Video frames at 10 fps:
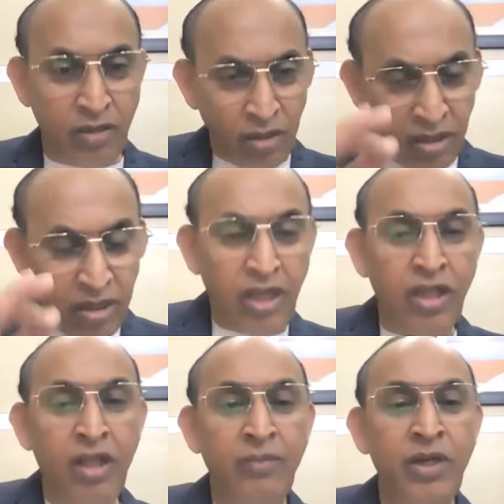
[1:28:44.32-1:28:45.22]
A
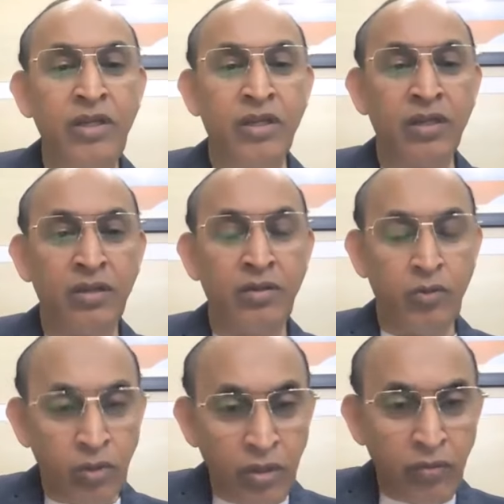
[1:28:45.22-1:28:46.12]
real remedy,
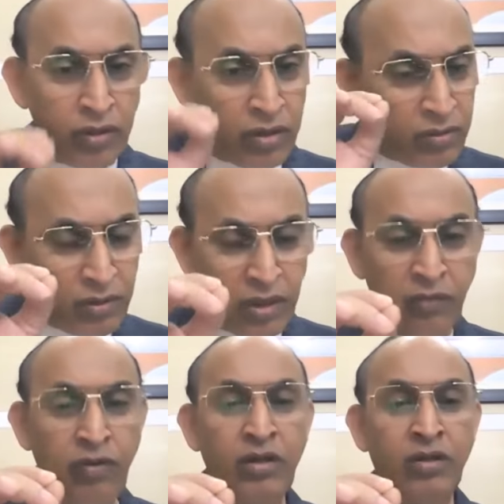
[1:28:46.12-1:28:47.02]
you give
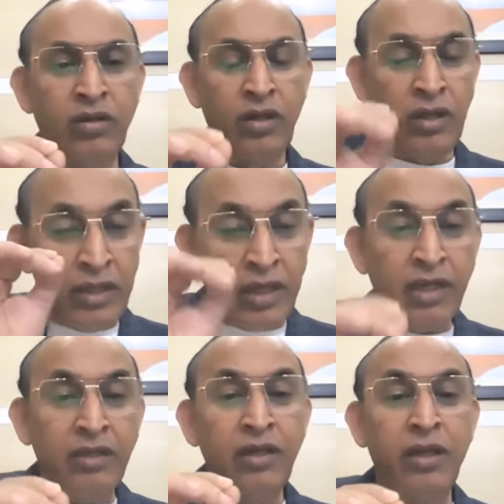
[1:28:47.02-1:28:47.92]
even
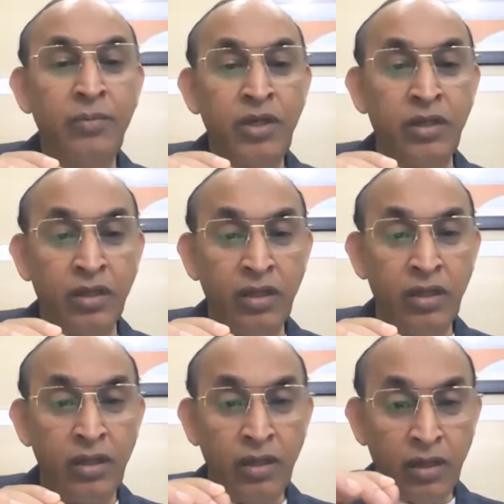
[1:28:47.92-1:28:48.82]
indicated remedy,
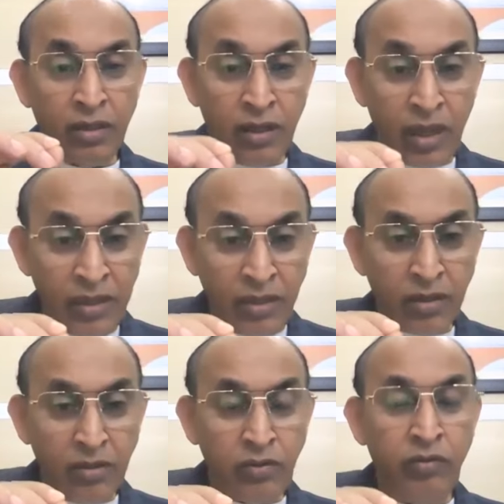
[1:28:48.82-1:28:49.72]

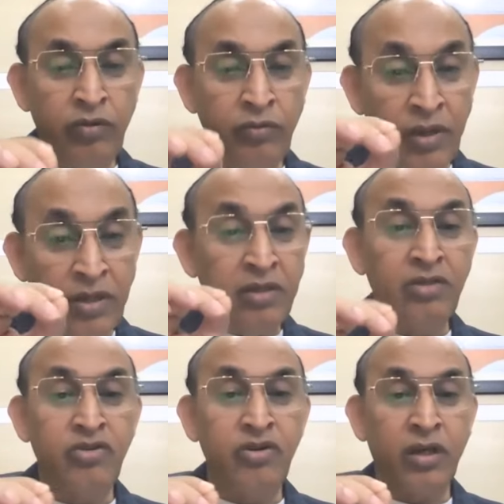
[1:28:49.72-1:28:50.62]
like you will find
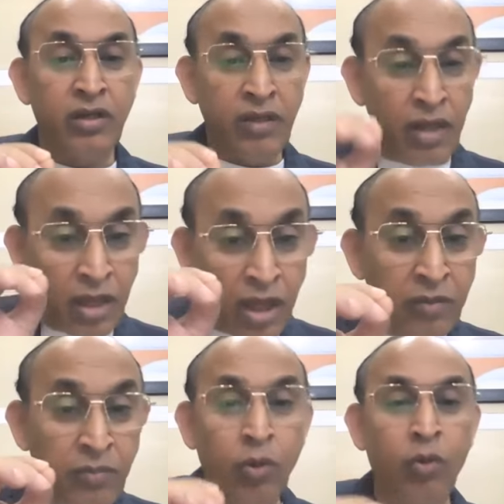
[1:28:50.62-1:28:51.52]
ignitia, like
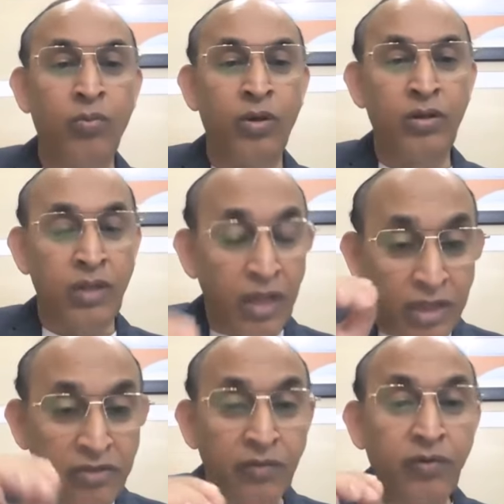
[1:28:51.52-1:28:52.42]
calibrum, like
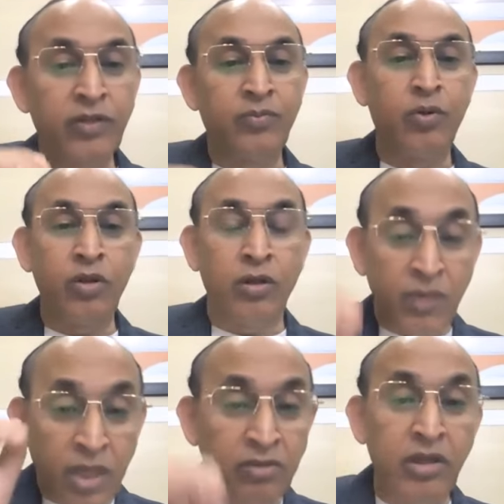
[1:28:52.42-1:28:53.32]
acid
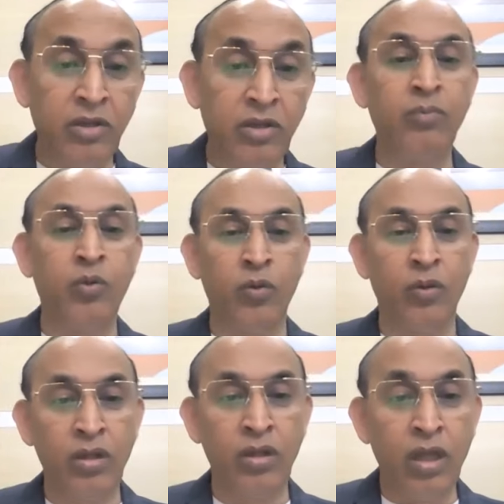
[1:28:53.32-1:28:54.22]
phosphoricum, like natural
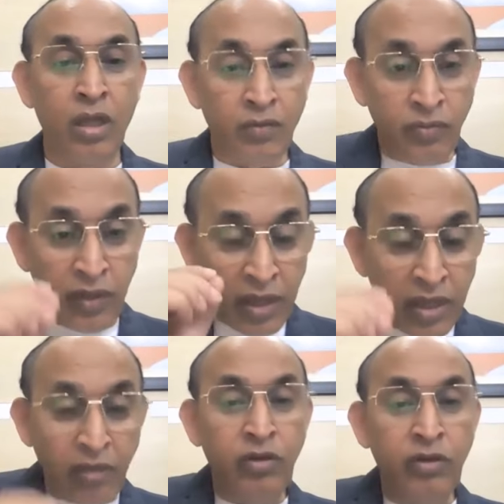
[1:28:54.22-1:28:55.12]
mood.
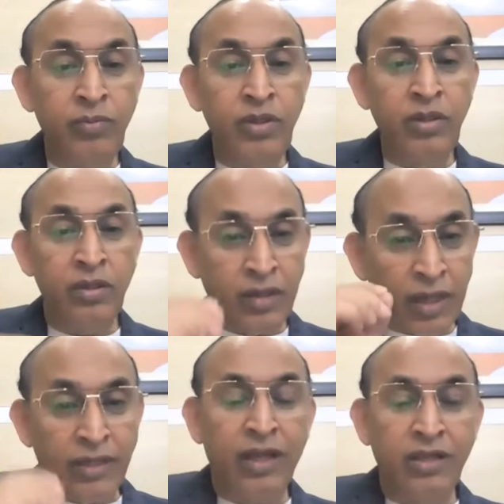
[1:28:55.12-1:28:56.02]
There will be
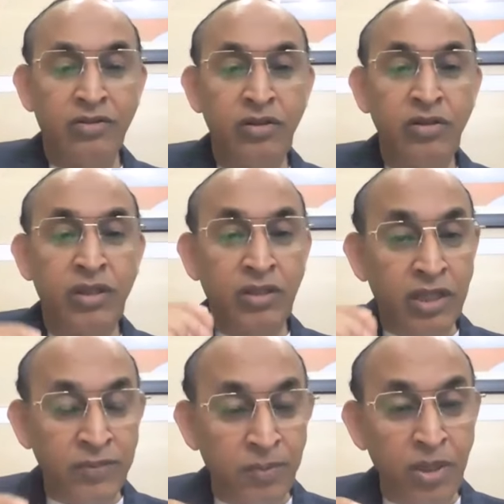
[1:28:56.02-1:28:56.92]
catharsis as
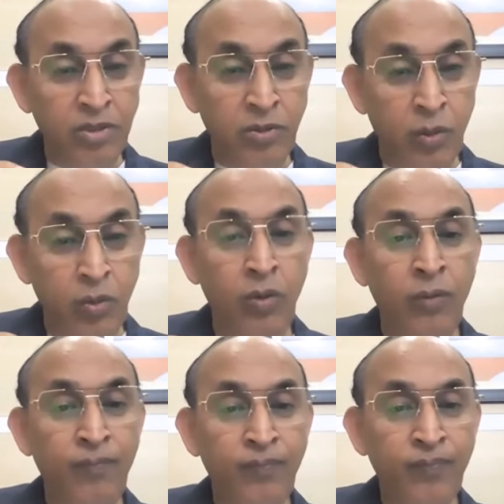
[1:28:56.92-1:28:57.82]
expressed through